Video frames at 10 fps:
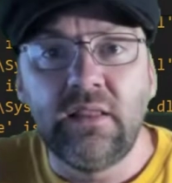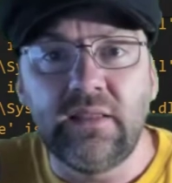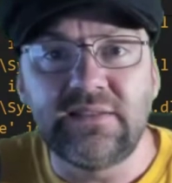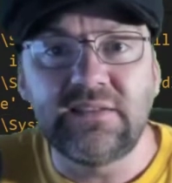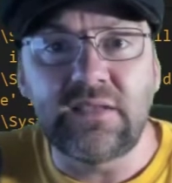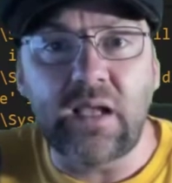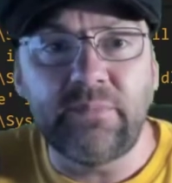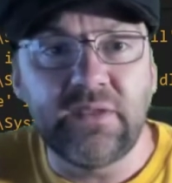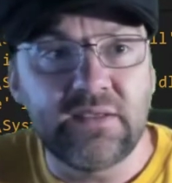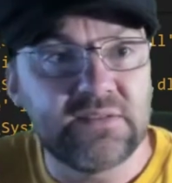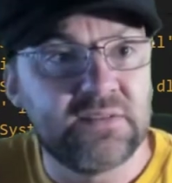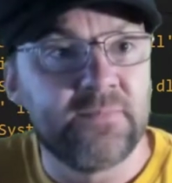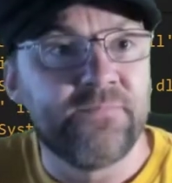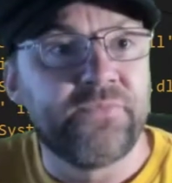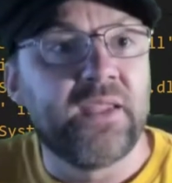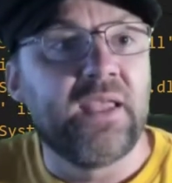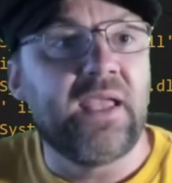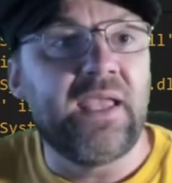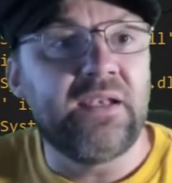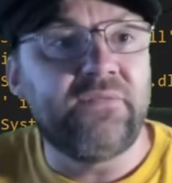Let's stop this.
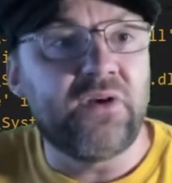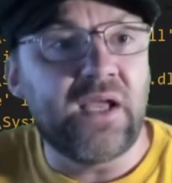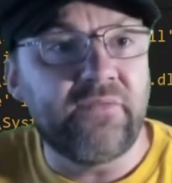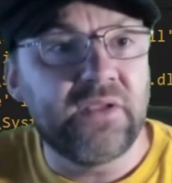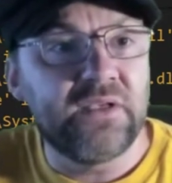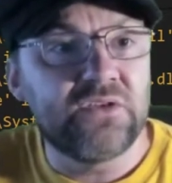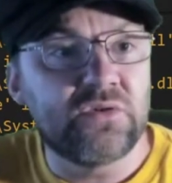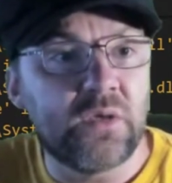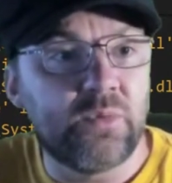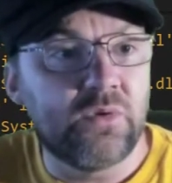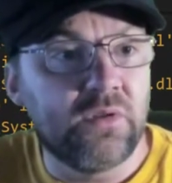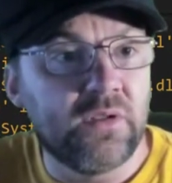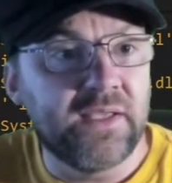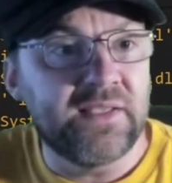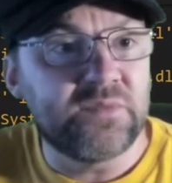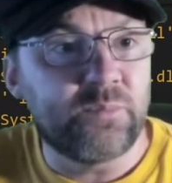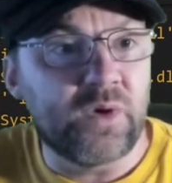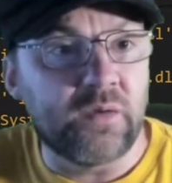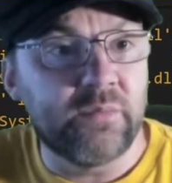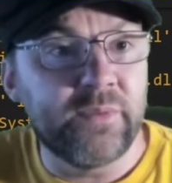And if you're having any trouble, it's
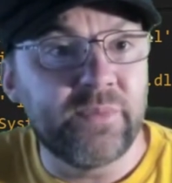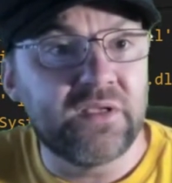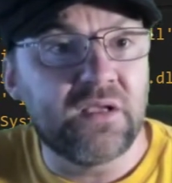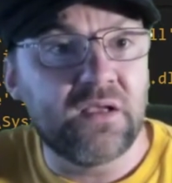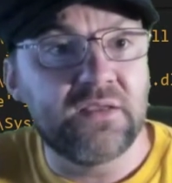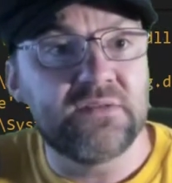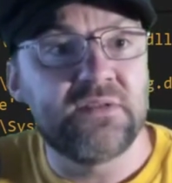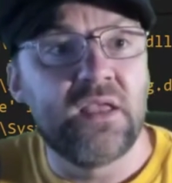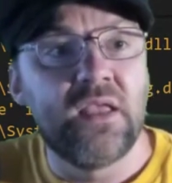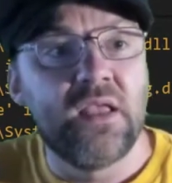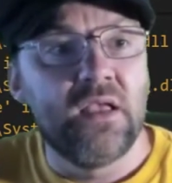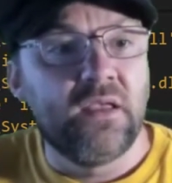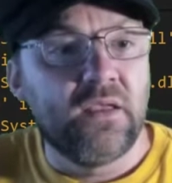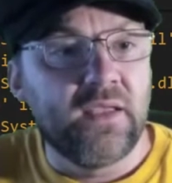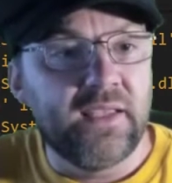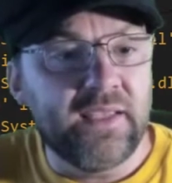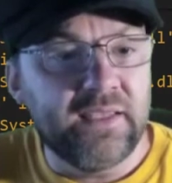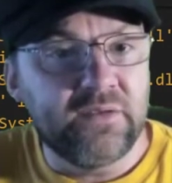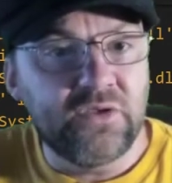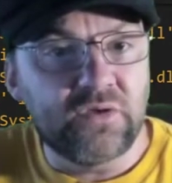probably because
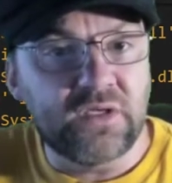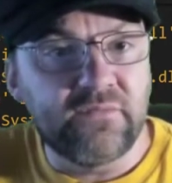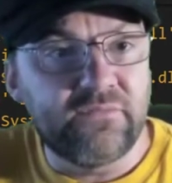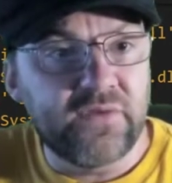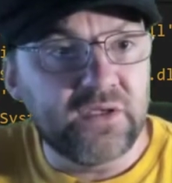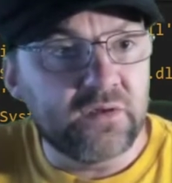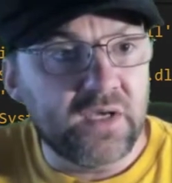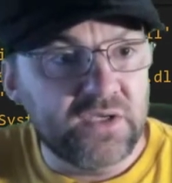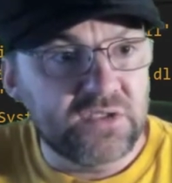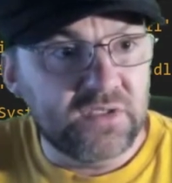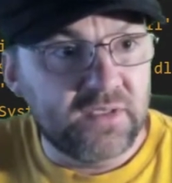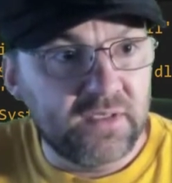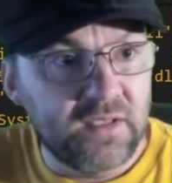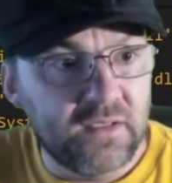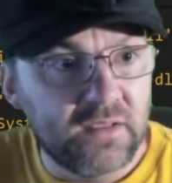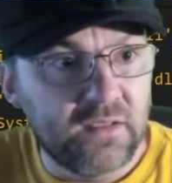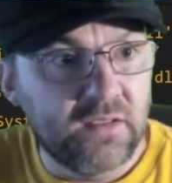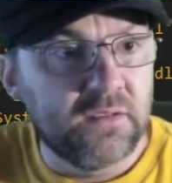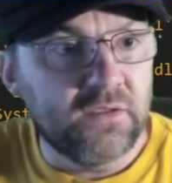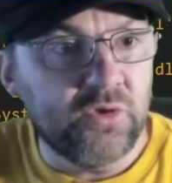in your configuration,
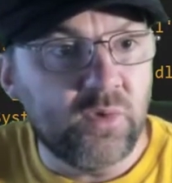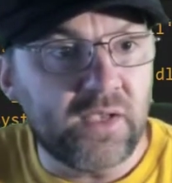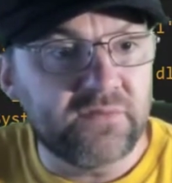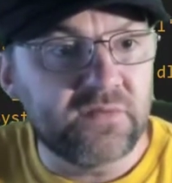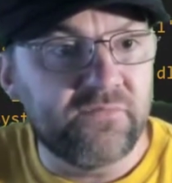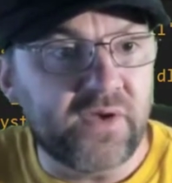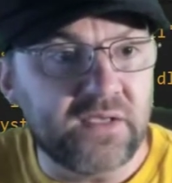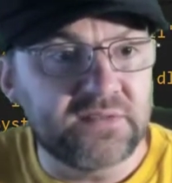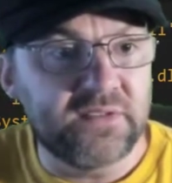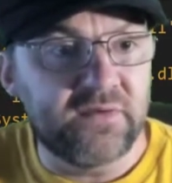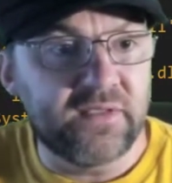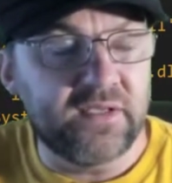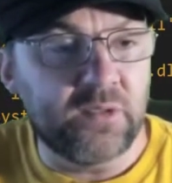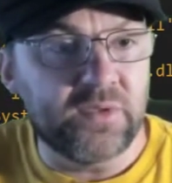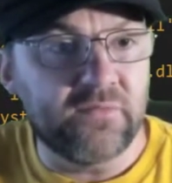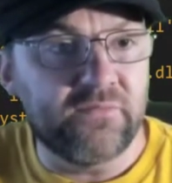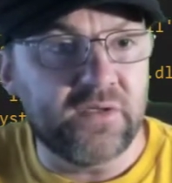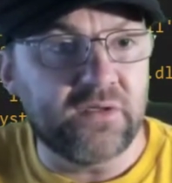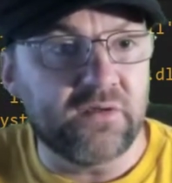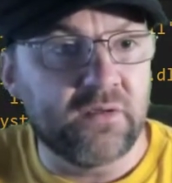you have some files in here that help
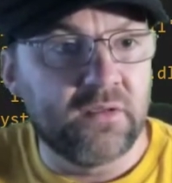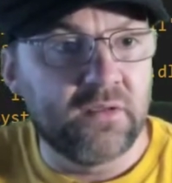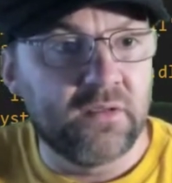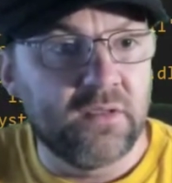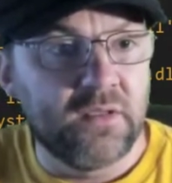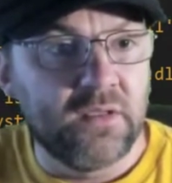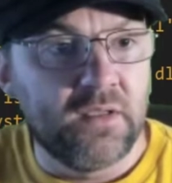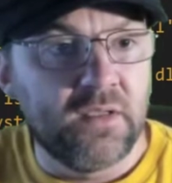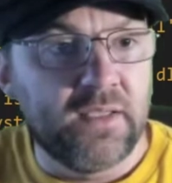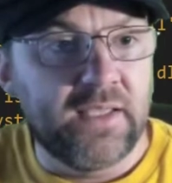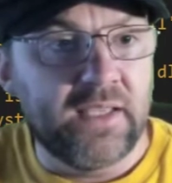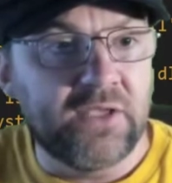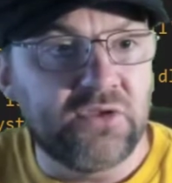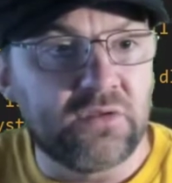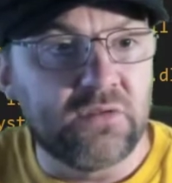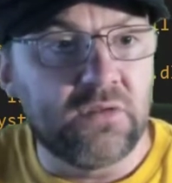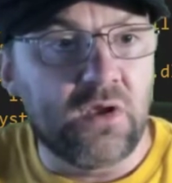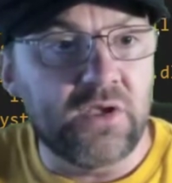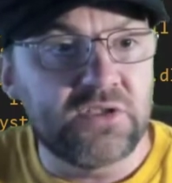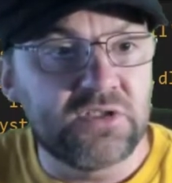configure. In your
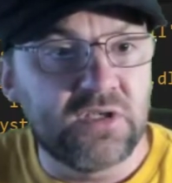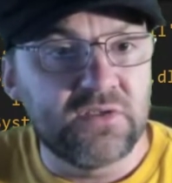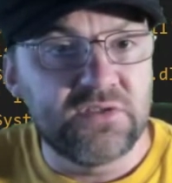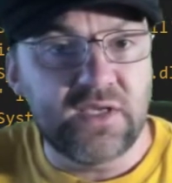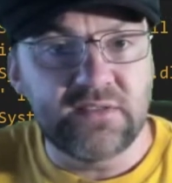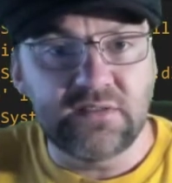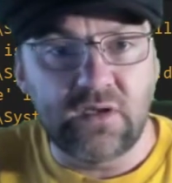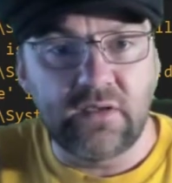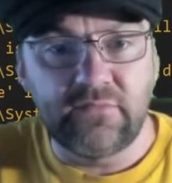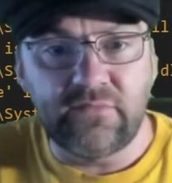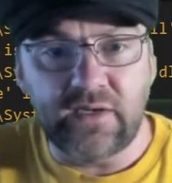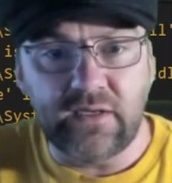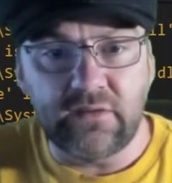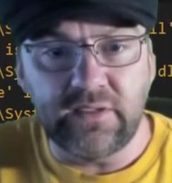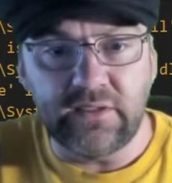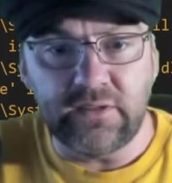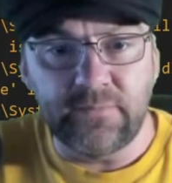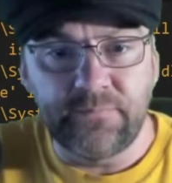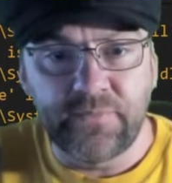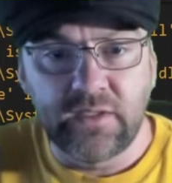launch JSON file here,